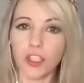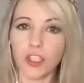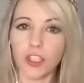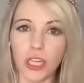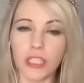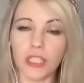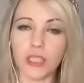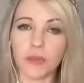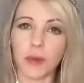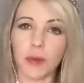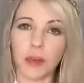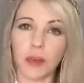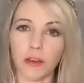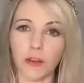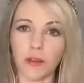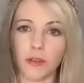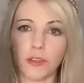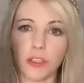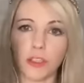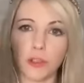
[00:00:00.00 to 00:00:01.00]

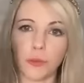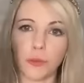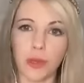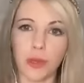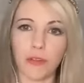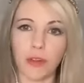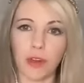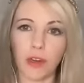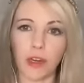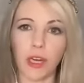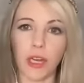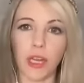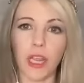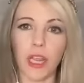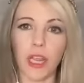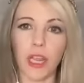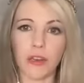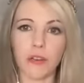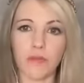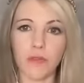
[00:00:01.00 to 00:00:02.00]
Jezebel to be very
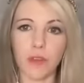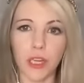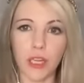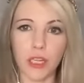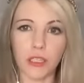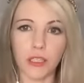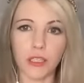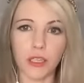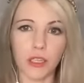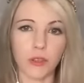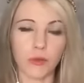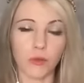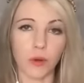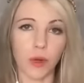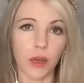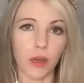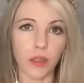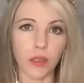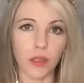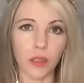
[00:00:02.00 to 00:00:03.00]
envious as
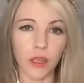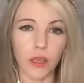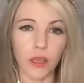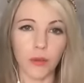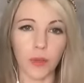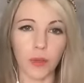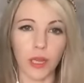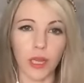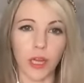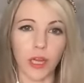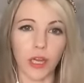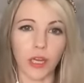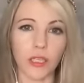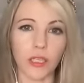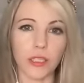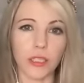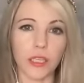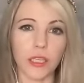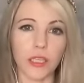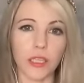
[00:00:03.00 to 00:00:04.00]
well,
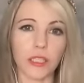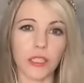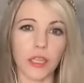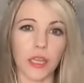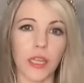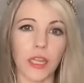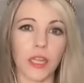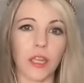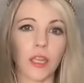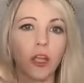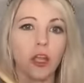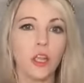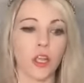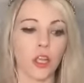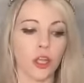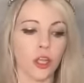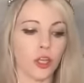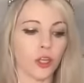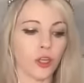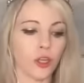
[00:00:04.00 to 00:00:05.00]
because it's like
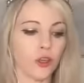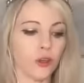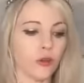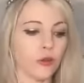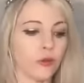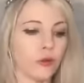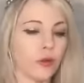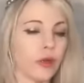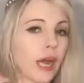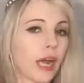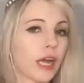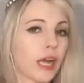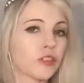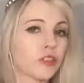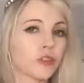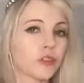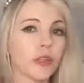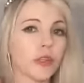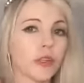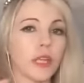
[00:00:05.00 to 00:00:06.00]
you
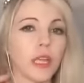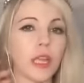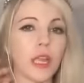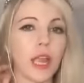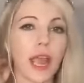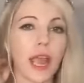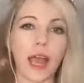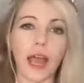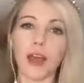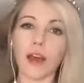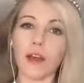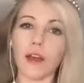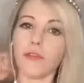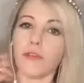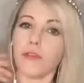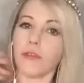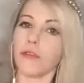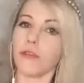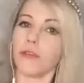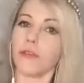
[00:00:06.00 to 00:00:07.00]
naturally have.
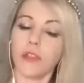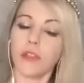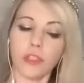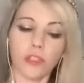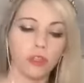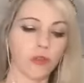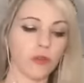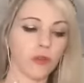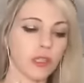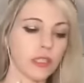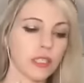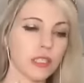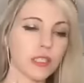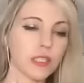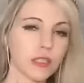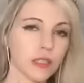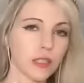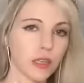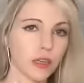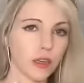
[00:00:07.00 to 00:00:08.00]
So this
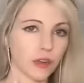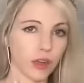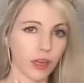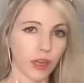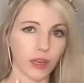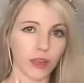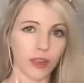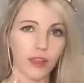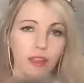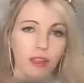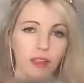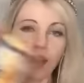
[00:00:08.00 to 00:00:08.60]
is, okay.